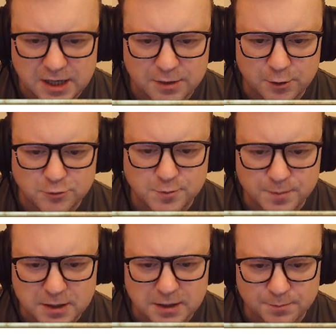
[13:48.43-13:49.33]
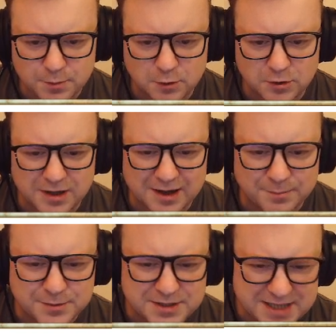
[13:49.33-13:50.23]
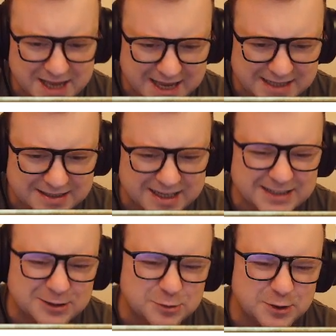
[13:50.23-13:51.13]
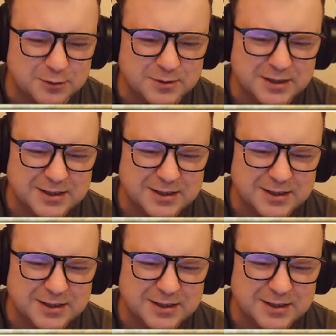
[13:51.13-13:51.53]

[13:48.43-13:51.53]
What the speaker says: and those people obtain... I don't know.